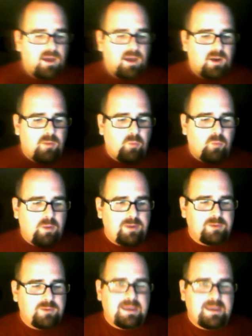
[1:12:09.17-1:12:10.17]
When
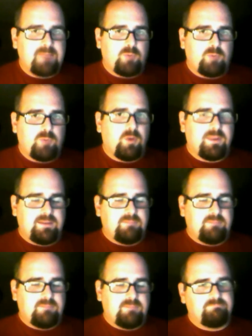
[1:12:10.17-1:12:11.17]
you get more
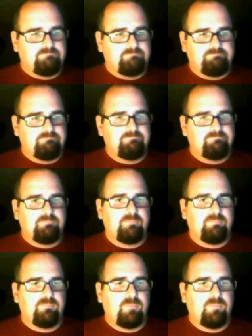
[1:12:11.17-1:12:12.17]
than
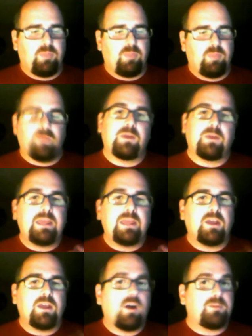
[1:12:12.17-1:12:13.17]
three
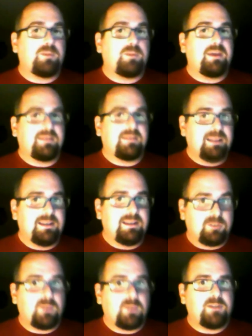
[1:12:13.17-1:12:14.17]
yards past the line of
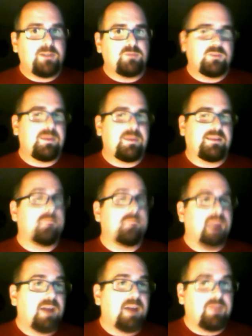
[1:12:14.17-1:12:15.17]
scrimmage, which makes him
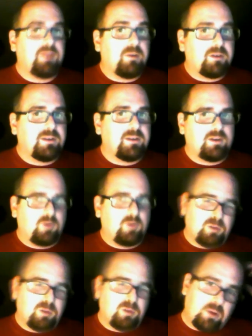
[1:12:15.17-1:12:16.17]
not a very good nickel
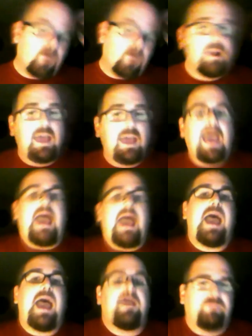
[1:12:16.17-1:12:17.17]
cornerback or
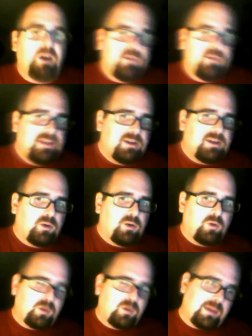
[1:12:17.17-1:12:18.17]
half of a nickel
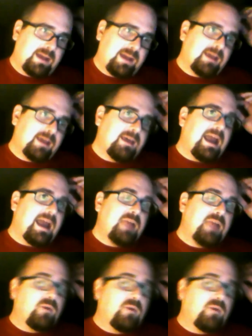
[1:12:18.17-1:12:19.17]
cornerback, and he
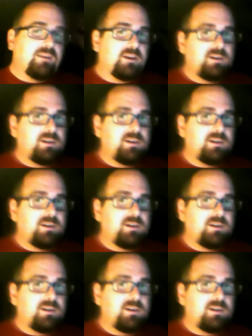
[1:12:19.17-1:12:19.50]
wasn't a good enough